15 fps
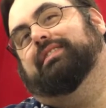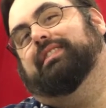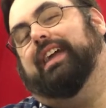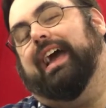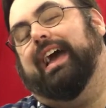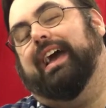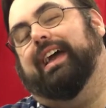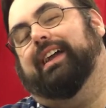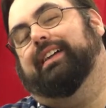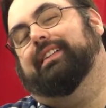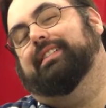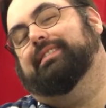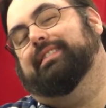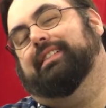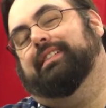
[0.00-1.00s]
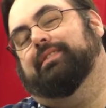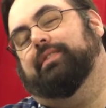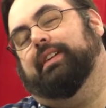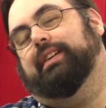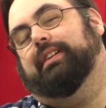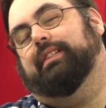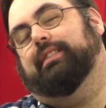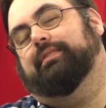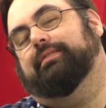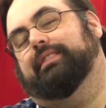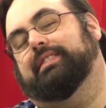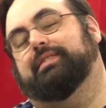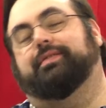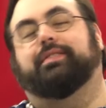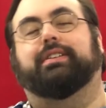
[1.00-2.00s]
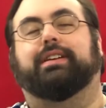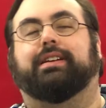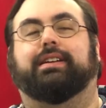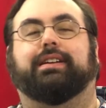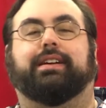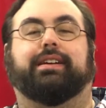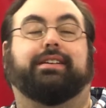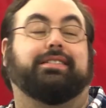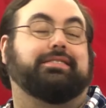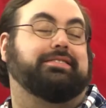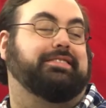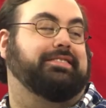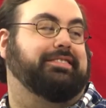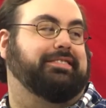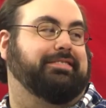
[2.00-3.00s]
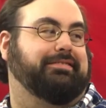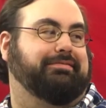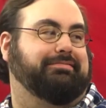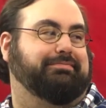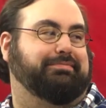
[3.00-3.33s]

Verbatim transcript: a little gag, and it's like, okay, that's right. funny, I guess.